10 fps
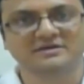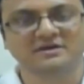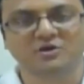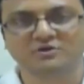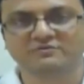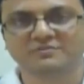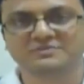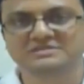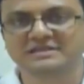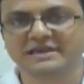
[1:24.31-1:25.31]
a lot from
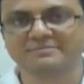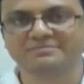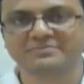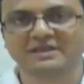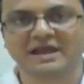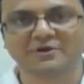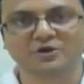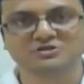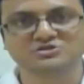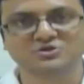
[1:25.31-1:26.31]
this game and
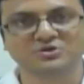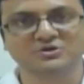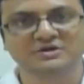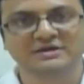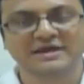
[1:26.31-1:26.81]
also